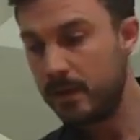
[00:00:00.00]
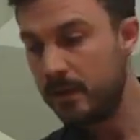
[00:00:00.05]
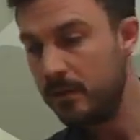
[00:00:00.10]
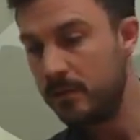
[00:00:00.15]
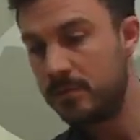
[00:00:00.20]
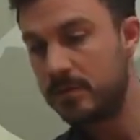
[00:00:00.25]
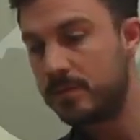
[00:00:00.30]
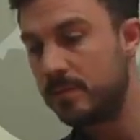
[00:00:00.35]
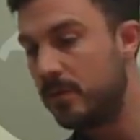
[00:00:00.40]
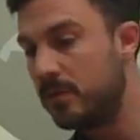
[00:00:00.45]

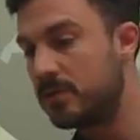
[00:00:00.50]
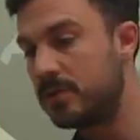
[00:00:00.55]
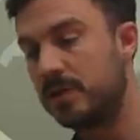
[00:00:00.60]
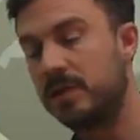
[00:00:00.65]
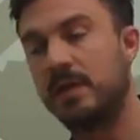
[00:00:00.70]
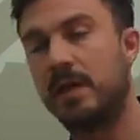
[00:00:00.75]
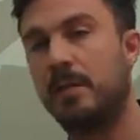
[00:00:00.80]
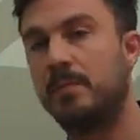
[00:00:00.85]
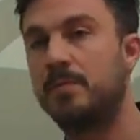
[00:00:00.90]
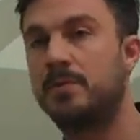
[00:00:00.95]
use motion
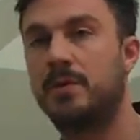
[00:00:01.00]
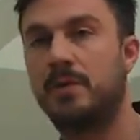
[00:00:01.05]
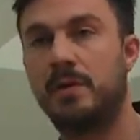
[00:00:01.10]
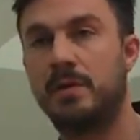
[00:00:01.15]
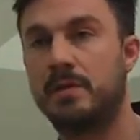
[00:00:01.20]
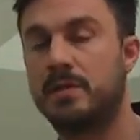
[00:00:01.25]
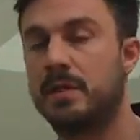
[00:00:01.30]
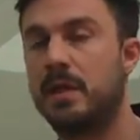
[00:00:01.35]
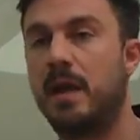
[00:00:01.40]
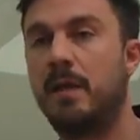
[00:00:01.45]
capture
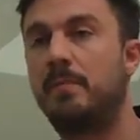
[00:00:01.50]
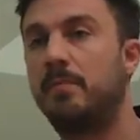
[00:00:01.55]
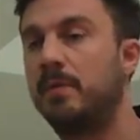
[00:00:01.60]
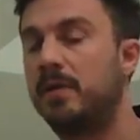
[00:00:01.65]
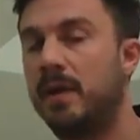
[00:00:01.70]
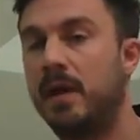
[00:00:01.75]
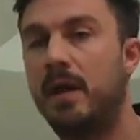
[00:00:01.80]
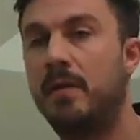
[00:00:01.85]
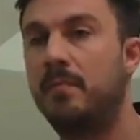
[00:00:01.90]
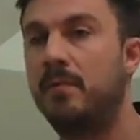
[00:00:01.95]
and slap a
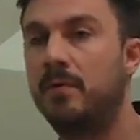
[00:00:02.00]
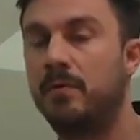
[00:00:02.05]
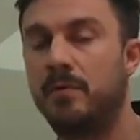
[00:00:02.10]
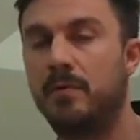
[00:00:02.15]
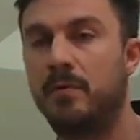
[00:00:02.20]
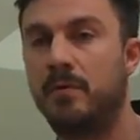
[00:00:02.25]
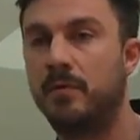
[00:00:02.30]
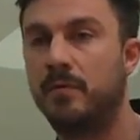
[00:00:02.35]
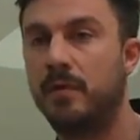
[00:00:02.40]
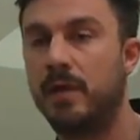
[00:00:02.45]
camera
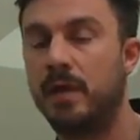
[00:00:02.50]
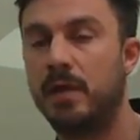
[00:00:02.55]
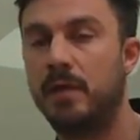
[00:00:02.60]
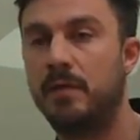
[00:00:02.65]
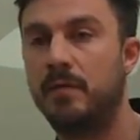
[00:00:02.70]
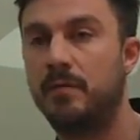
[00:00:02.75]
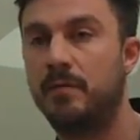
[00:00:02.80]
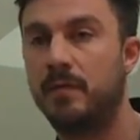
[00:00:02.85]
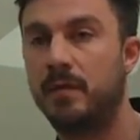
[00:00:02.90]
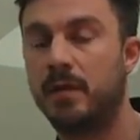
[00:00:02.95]
on the
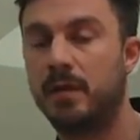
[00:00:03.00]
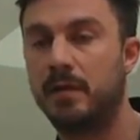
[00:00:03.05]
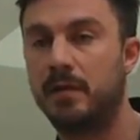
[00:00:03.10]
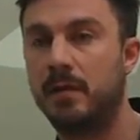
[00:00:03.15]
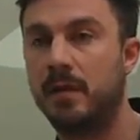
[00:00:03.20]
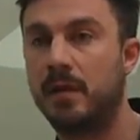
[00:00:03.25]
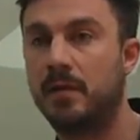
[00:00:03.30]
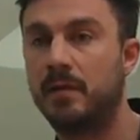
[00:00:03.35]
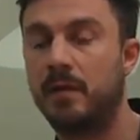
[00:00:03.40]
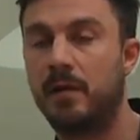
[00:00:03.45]
head of
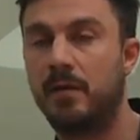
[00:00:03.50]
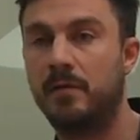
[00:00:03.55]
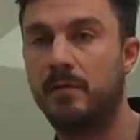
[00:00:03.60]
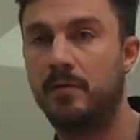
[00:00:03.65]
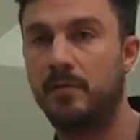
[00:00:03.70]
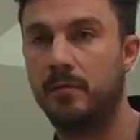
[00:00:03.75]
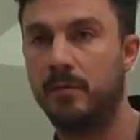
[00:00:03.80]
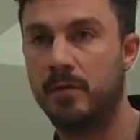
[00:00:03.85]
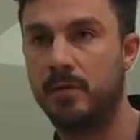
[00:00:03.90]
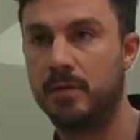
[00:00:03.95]
that
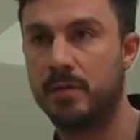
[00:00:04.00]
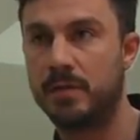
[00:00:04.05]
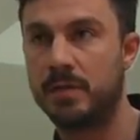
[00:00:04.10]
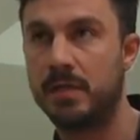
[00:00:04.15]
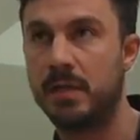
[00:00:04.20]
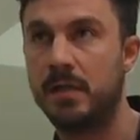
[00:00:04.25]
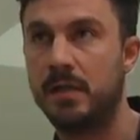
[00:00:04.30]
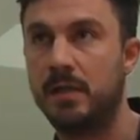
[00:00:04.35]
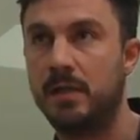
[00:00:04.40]
character, because